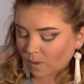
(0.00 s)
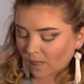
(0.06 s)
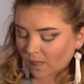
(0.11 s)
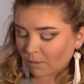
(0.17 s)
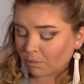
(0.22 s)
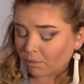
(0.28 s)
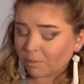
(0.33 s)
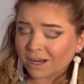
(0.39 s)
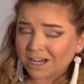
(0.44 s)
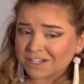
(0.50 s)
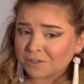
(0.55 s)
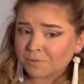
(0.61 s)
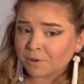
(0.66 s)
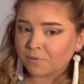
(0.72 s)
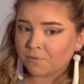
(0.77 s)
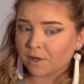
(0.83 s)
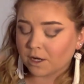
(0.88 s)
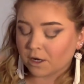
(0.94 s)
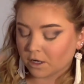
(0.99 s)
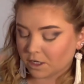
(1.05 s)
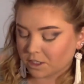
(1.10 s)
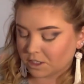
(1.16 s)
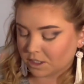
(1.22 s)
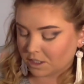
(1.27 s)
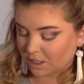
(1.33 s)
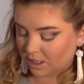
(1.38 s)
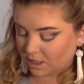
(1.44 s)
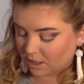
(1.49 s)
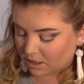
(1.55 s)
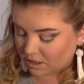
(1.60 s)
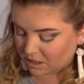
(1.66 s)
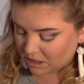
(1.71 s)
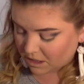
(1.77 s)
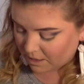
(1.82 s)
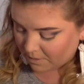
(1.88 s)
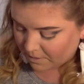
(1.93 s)
I'm going to apply it to my finger because it is
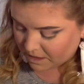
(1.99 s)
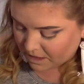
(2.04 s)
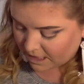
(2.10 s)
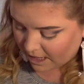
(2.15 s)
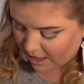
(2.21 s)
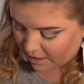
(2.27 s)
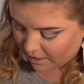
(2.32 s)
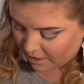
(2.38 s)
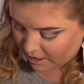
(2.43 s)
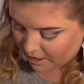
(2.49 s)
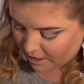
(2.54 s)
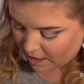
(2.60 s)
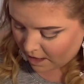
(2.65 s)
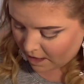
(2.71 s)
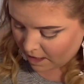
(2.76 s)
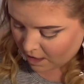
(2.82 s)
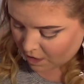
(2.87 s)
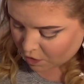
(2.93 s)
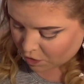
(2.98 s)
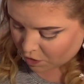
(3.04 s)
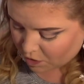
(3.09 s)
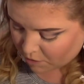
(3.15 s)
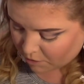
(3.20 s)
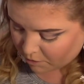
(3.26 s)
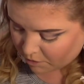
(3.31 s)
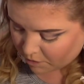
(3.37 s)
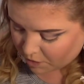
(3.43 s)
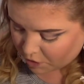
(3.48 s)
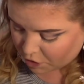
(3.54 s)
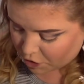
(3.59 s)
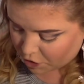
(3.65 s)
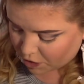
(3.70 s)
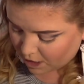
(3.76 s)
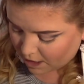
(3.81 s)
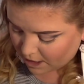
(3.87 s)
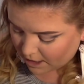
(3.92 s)
a metallic shimmery
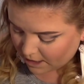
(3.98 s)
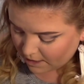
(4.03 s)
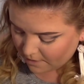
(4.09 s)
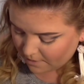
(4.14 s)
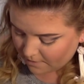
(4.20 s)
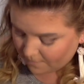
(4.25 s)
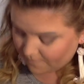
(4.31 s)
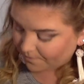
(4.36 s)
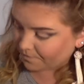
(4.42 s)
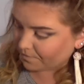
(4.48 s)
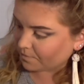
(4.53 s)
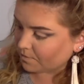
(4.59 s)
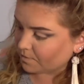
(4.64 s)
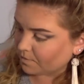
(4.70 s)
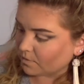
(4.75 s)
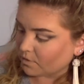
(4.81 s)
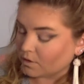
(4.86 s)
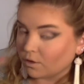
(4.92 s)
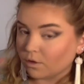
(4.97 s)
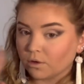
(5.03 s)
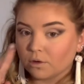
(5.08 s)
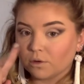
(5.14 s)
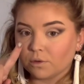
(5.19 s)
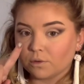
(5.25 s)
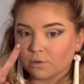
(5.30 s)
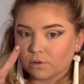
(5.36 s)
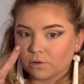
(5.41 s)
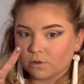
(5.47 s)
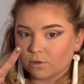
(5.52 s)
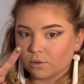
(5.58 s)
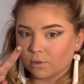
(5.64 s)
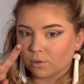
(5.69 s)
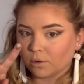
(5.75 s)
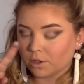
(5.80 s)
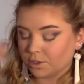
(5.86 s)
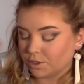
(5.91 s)
shade. Ooh,
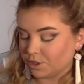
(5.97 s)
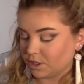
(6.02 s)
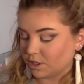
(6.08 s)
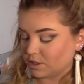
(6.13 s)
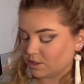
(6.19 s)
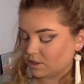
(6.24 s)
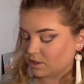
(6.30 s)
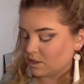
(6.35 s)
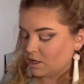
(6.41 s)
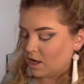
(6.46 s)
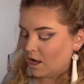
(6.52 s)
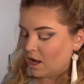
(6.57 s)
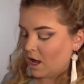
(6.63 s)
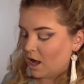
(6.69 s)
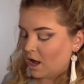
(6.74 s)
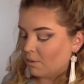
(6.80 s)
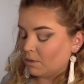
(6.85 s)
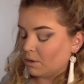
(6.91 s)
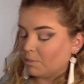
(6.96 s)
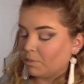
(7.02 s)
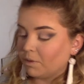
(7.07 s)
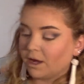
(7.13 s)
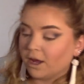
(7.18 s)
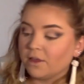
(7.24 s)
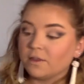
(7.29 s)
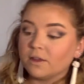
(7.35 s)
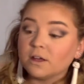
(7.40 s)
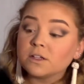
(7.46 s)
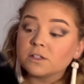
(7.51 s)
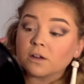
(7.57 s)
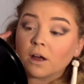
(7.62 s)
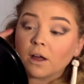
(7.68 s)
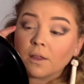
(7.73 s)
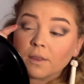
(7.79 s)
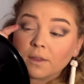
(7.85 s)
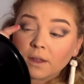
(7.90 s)
gorgeous. I'm going to apply this
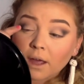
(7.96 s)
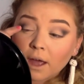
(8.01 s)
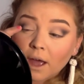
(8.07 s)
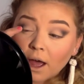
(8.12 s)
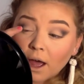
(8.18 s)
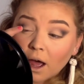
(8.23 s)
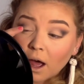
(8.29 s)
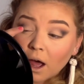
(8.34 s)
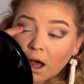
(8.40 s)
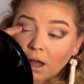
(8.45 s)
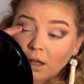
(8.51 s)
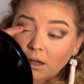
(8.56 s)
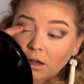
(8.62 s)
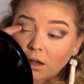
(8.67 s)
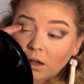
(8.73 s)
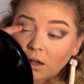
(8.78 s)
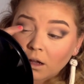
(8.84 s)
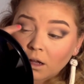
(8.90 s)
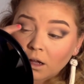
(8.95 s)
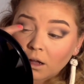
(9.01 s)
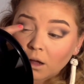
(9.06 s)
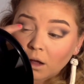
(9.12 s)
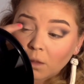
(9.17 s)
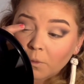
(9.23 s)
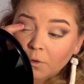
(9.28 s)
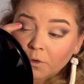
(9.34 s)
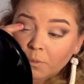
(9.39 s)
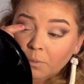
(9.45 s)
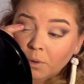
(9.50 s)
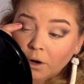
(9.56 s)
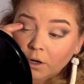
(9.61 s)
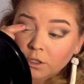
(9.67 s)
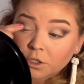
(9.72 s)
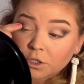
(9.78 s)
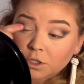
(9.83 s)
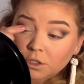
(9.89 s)
on the almost
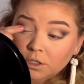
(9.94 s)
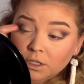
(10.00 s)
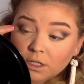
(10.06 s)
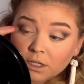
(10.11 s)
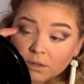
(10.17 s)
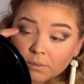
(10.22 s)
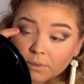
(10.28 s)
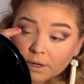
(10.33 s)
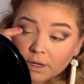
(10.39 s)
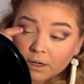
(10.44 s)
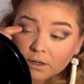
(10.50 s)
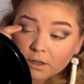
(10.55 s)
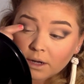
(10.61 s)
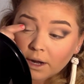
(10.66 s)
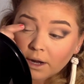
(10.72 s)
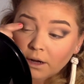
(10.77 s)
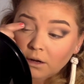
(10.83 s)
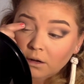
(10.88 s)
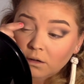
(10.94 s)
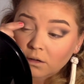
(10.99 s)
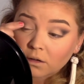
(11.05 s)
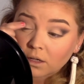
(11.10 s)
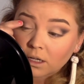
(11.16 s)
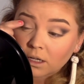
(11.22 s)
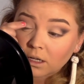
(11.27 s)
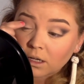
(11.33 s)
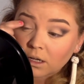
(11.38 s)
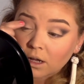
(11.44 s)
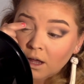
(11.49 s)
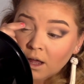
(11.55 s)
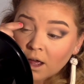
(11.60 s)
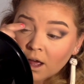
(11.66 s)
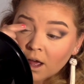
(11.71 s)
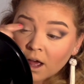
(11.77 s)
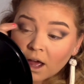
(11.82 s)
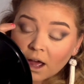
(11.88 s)
partially my entire lid.
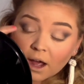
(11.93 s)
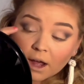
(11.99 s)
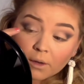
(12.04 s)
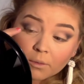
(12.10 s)
I